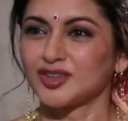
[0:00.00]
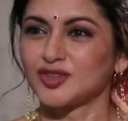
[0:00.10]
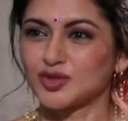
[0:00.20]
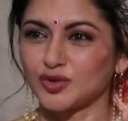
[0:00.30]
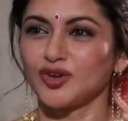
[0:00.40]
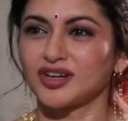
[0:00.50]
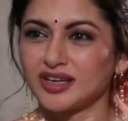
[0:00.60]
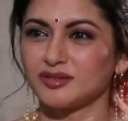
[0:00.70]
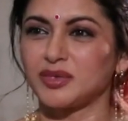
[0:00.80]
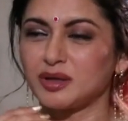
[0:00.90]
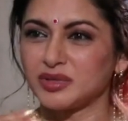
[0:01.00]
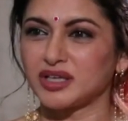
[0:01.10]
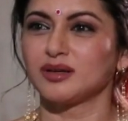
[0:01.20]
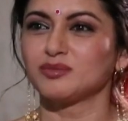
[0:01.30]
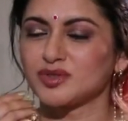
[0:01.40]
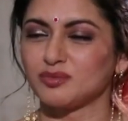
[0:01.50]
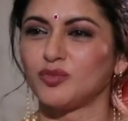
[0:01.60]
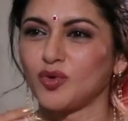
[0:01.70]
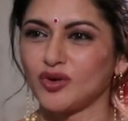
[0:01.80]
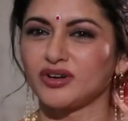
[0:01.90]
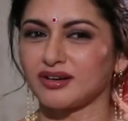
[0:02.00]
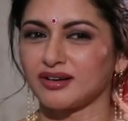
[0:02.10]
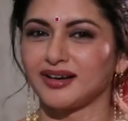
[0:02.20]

So your karma becomes more,